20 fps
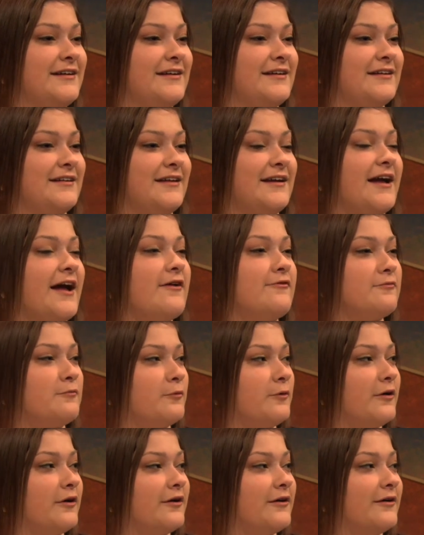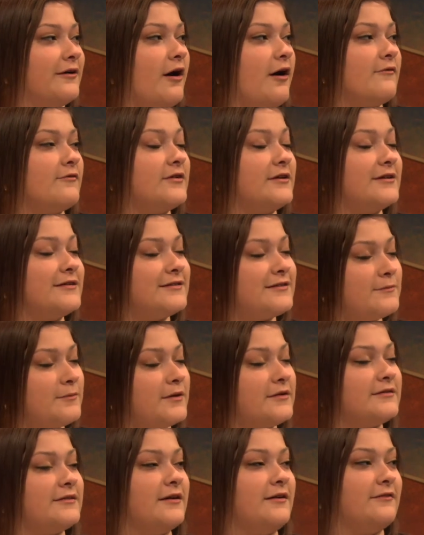like have more confidence in
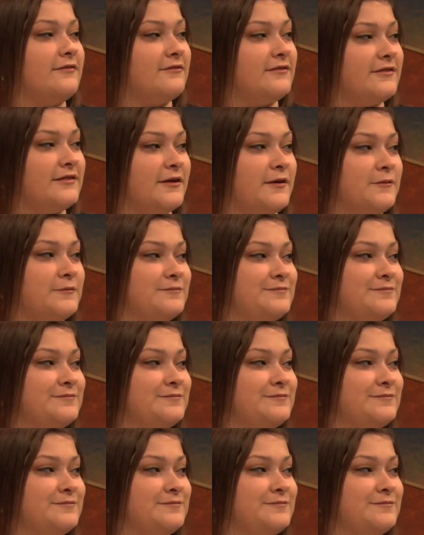myself. So